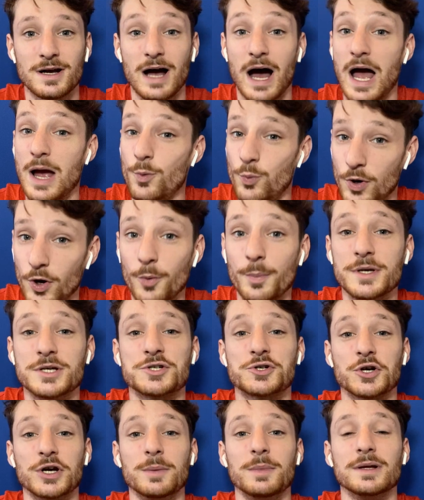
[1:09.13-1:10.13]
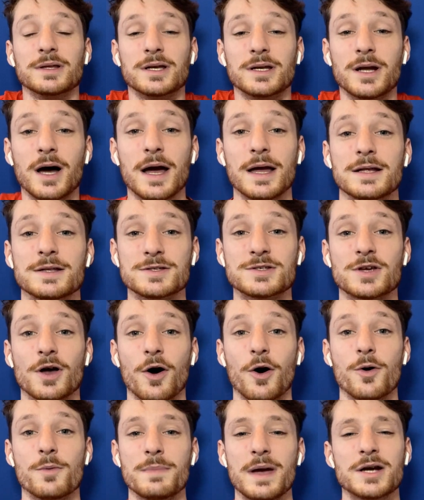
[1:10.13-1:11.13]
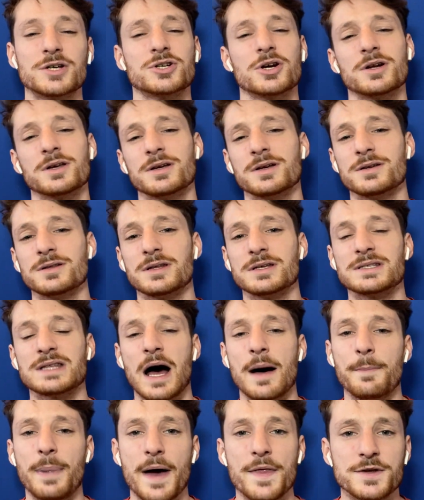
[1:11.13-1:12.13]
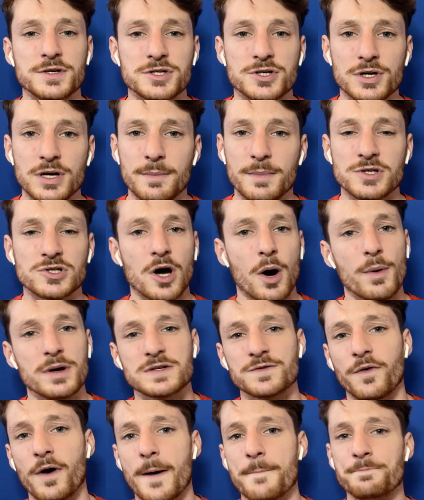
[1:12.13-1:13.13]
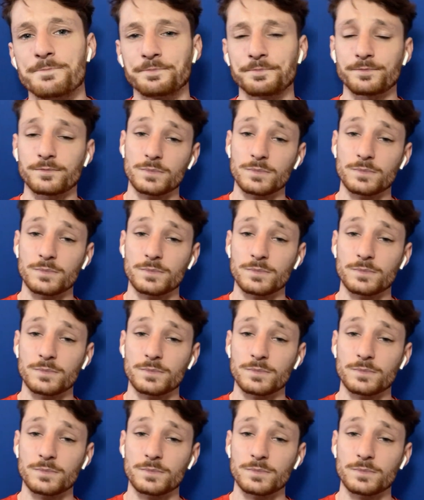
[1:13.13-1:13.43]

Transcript: I will be streaming tonight, so make sure to stop by the stream. It's always fun.